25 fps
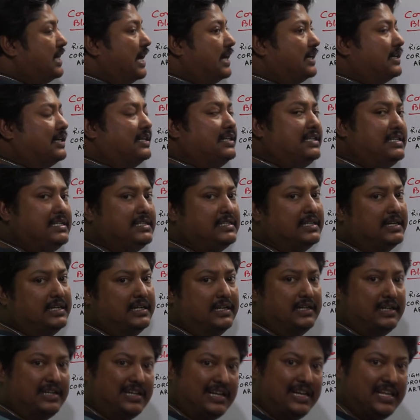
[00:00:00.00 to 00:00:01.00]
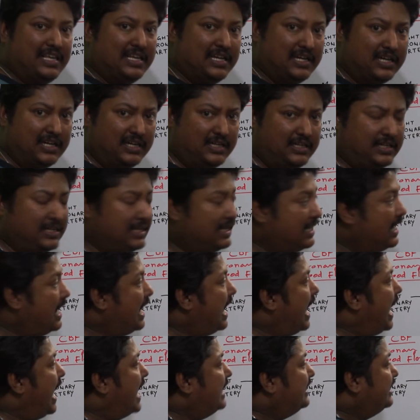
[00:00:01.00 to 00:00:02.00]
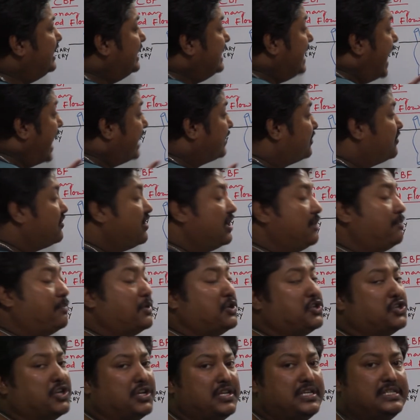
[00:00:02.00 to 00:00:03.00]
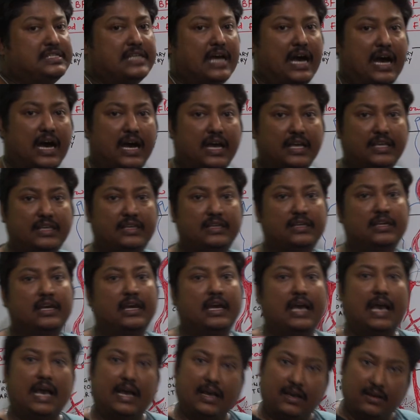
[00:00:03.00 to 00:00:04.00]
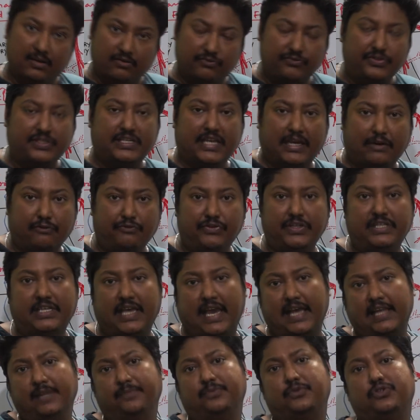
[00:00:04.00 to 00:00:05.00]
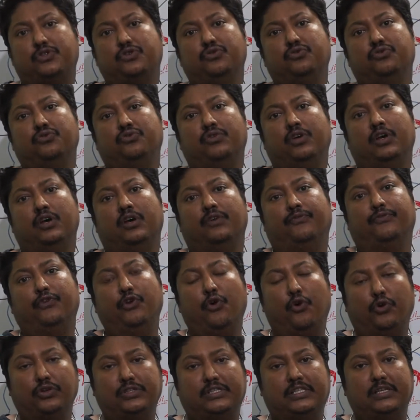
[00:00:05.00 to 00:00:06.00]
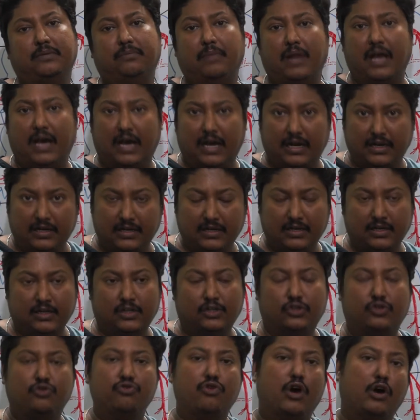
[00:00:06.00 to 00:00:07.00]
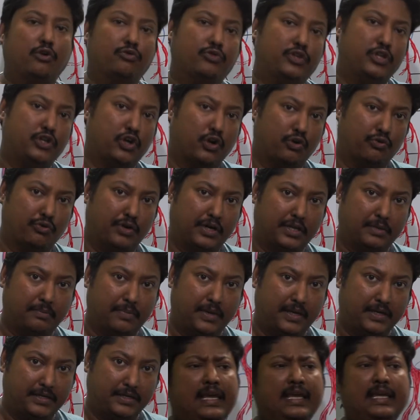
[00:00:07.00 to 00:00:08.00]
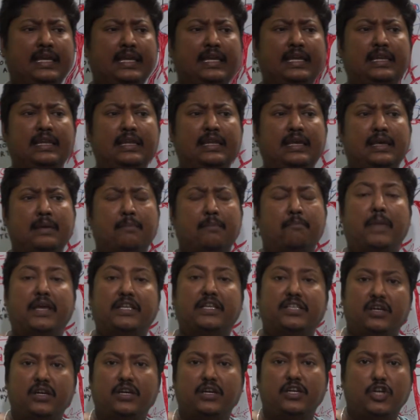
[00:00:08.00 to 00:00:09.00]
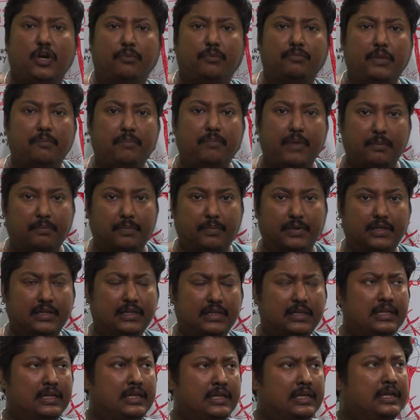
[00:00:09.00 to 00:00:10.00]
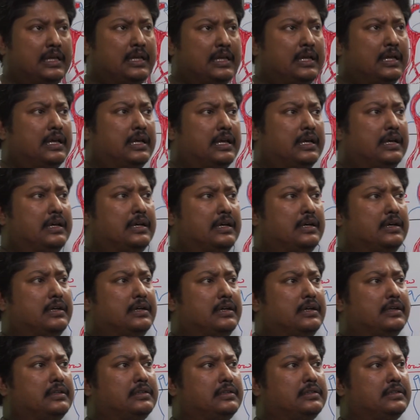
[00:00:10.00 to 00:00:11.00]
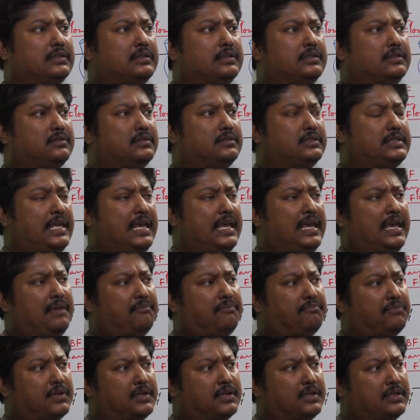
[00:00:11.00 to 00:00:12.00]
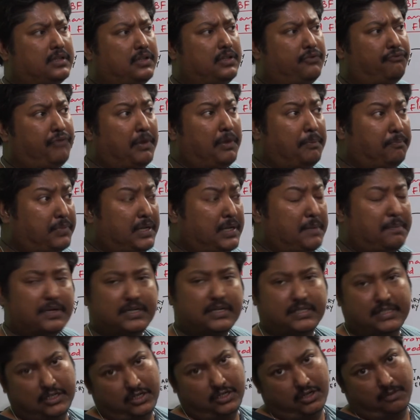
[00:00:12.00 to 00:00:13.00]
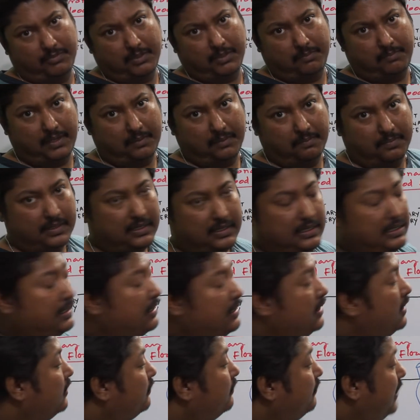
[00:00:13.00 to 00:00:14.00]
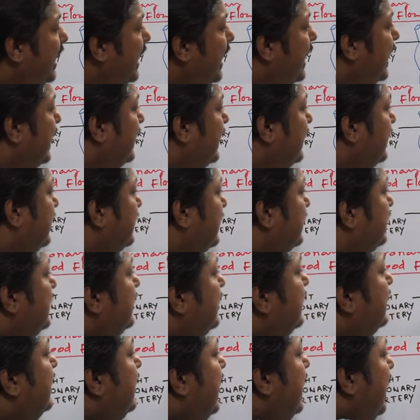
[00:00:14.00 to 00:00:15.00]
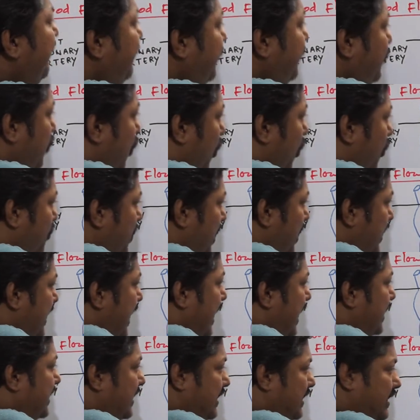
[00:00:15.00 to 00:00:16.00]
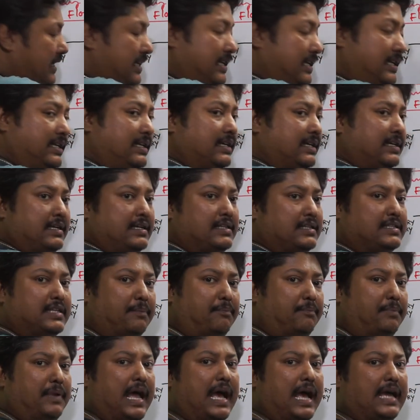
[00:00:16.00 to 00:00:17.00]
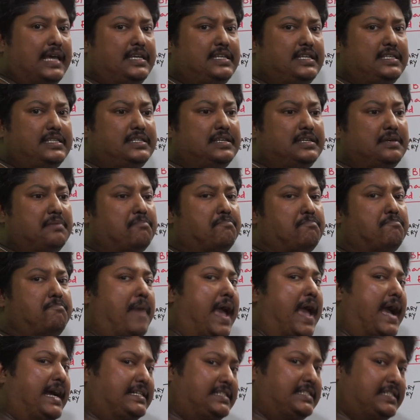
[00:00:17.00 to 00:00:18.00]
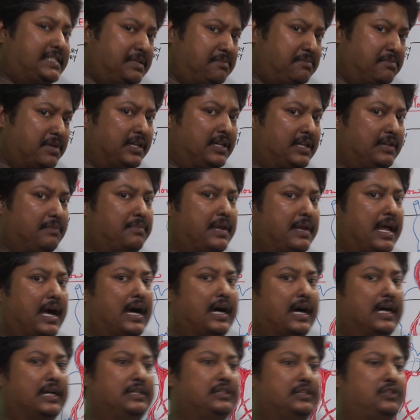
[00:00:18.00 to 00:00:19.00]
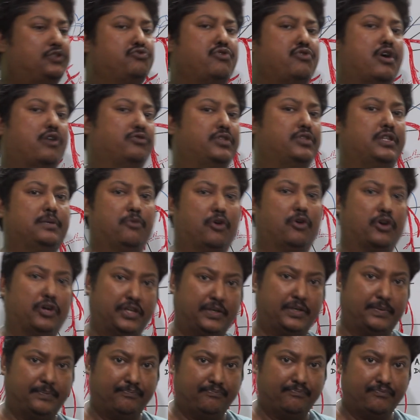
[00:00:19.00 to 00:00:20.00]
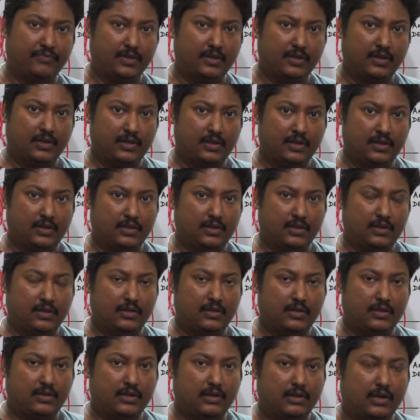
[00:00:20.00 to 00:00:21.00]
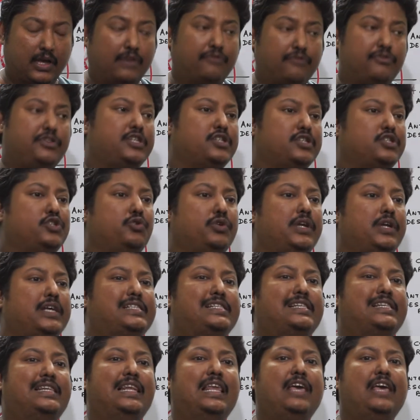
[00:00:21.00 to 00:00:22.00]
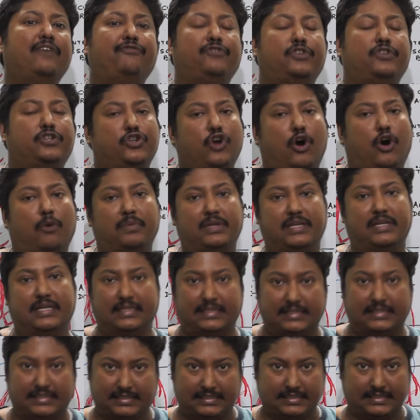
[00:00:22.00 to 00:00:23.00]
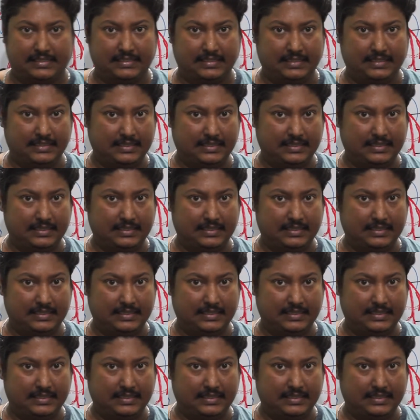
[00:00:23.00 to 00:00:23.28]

arteries are cleared and the lateral pressure is high, which helps to flows the blood throughout the coronary vein. In majority of the people, say the 50% of the people, where the left coronary artery supplies maximal blood throughout the body, and which is known as left dominance.